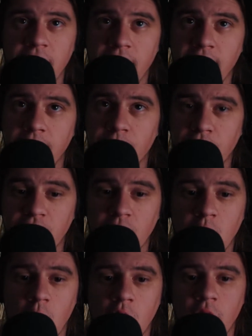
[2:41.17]
and press
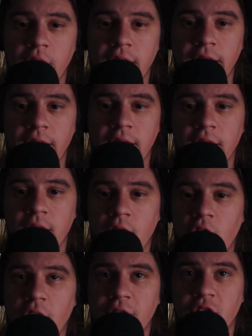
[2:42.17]
record, and
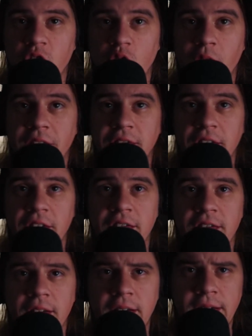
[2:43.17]
off to the races.